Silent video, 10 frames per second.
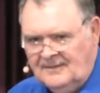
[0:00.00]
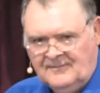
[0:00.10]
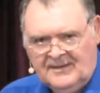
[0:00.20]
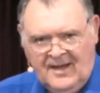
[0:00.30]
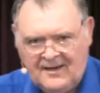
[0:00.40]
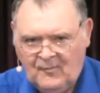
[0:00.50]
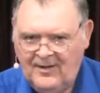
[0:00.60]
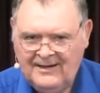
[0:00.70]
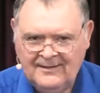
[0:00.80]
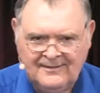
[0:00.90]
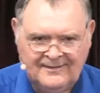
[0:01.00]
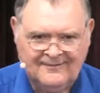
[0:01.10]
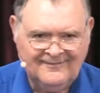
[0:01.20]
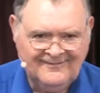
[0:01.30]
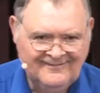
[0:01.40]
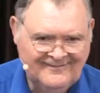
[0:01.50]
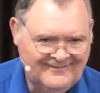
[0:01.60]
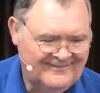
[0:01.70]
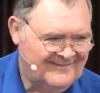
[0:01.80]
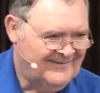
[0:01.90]
It got quiet in here.
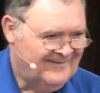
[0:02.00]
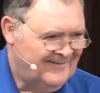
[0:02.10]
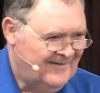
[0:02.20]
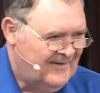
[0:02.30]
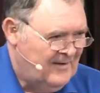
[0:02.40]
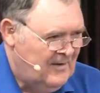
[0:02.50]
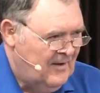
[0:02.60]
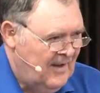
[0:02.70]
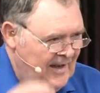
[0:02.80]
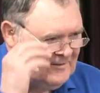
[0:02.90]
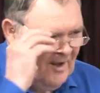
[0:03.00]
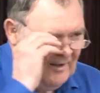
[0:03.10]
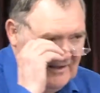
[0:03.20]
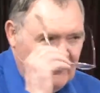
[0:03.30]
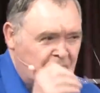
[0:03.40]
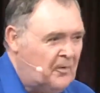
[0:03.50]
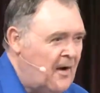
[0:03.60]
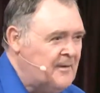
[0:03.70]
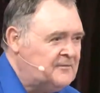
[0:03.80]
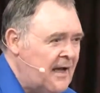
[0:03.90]
And God even
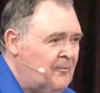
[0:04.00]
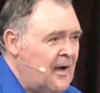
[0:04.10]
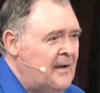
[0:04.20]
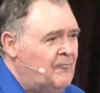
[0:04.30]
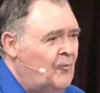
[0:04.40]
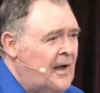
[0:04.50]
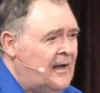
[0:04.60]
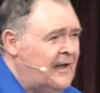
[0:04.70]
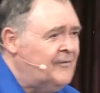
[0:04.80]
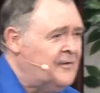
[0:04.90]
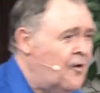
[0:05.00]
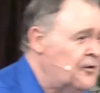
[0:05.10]
promised Abraham, well, even though